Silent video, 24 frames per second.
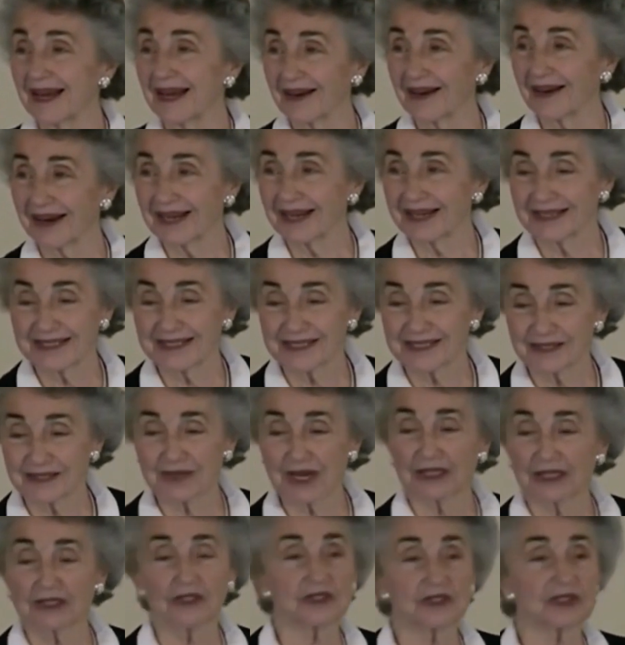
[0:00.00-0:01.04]
All right, so
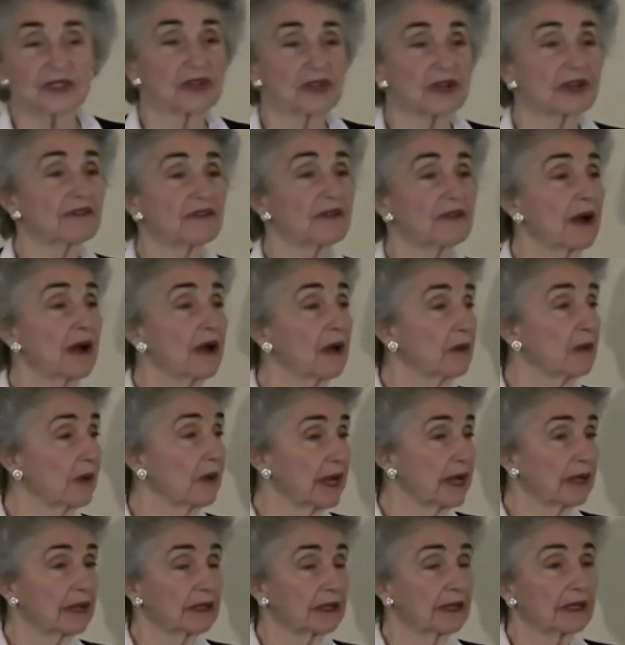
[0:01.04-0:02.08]
Dr. Jerry
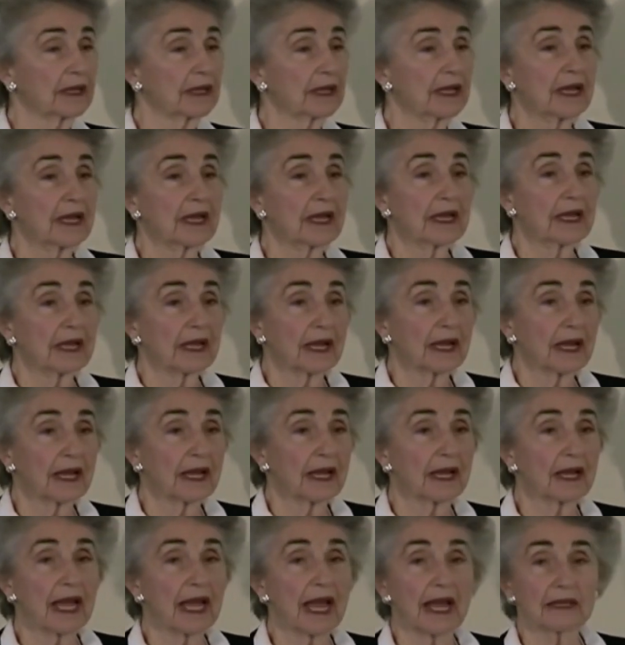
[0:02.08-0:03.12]
Falwell
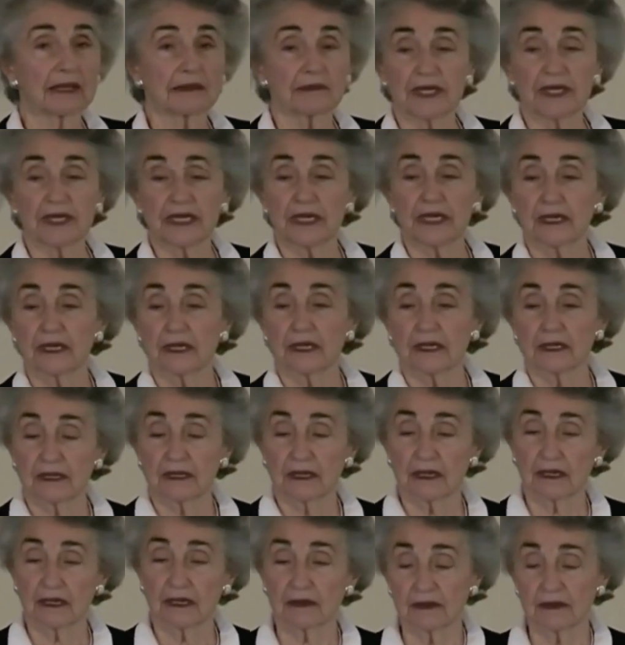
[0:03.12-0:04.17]
invited
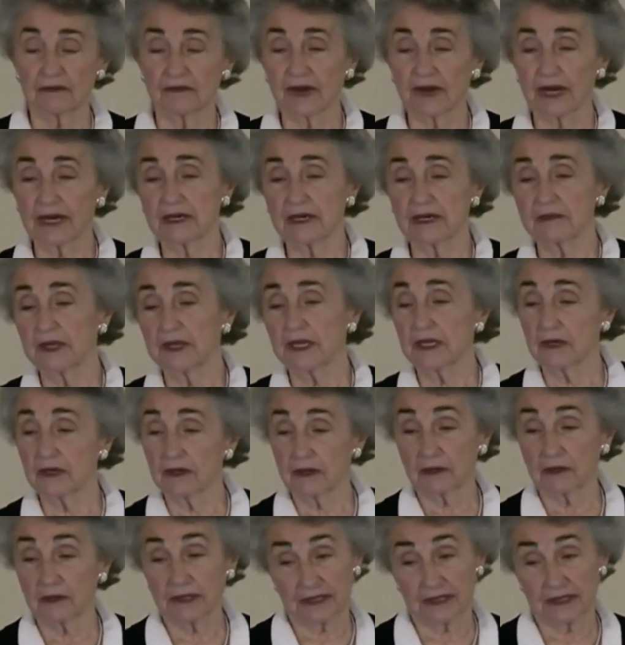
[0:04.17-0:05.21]
me
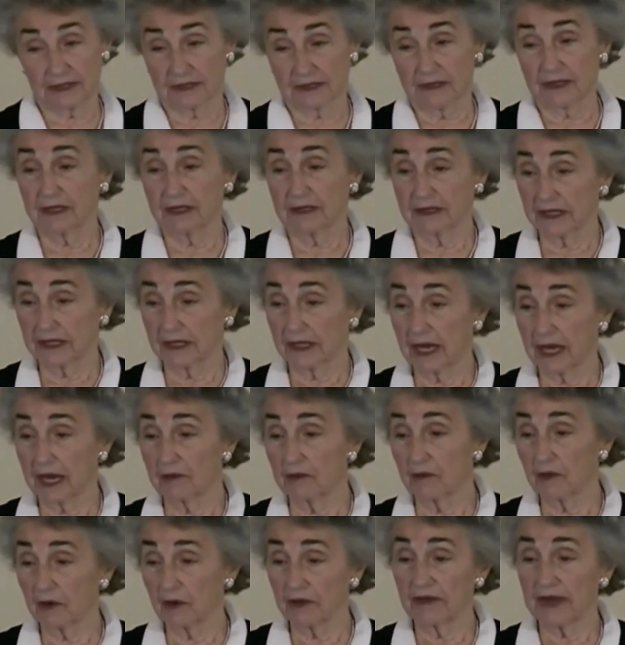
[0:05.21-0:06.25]
here. He did a
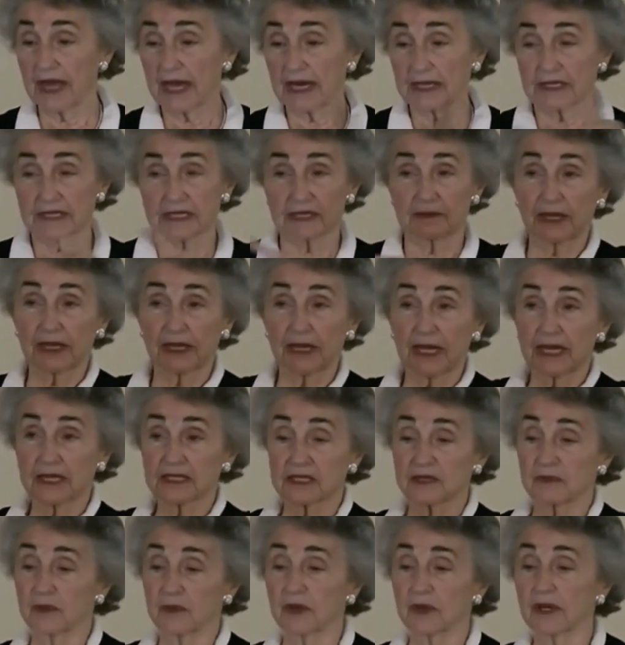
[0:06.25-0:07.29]
lot more than that. It's in my
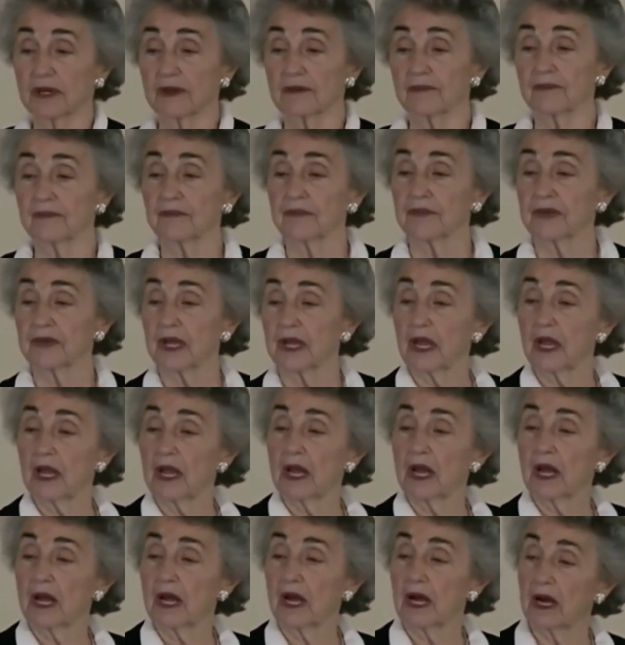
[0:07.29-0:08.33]
last book.
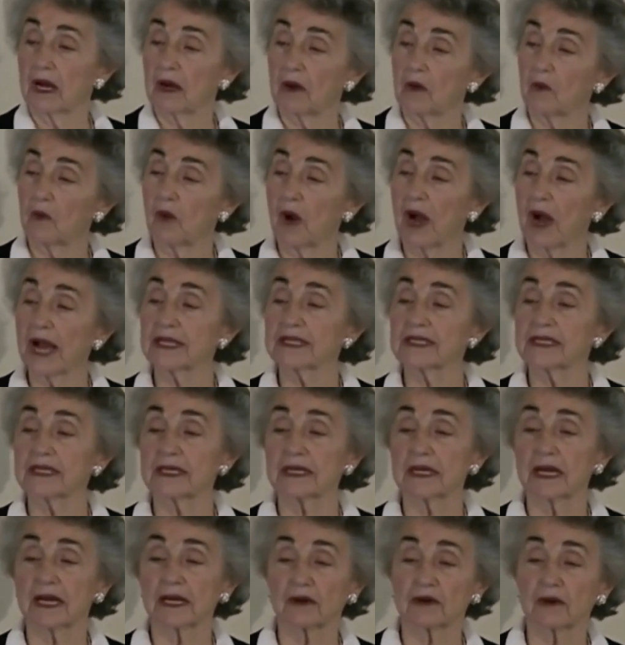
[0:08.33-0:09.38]
Why is
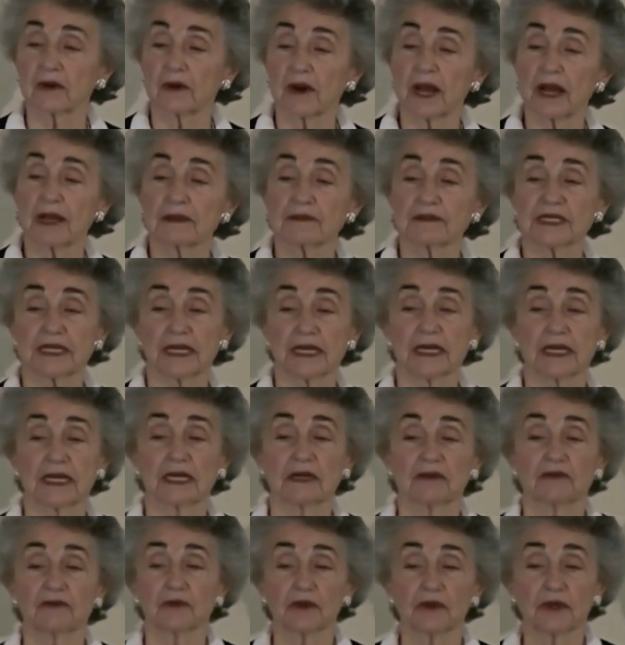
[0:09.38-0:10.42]
it not a crime, said
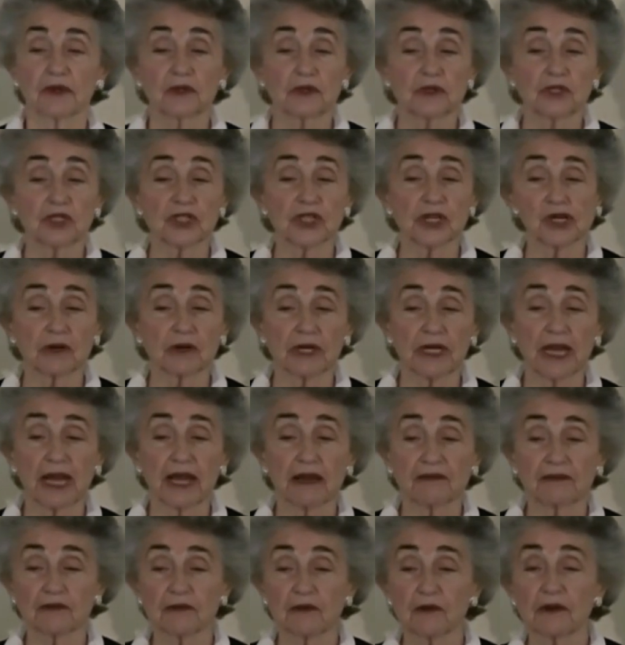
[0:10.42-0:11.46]
he, for Guccione,
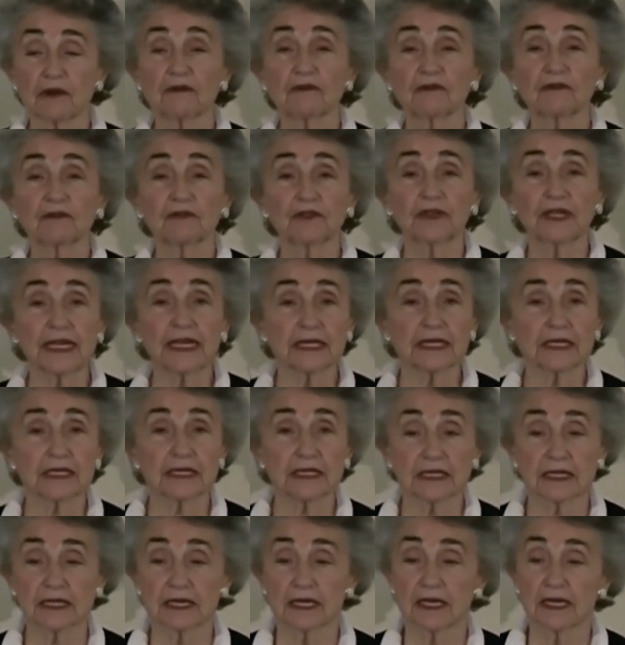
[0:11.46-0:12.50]
Hefner, and
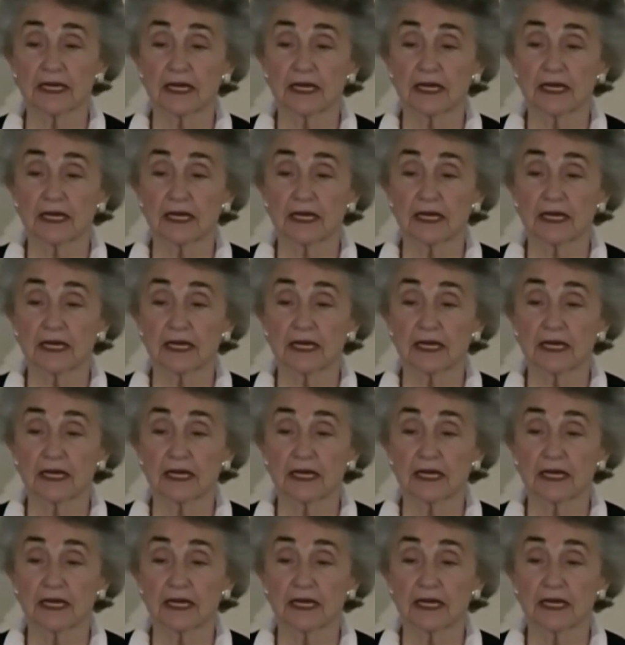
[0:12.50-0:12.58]
Flint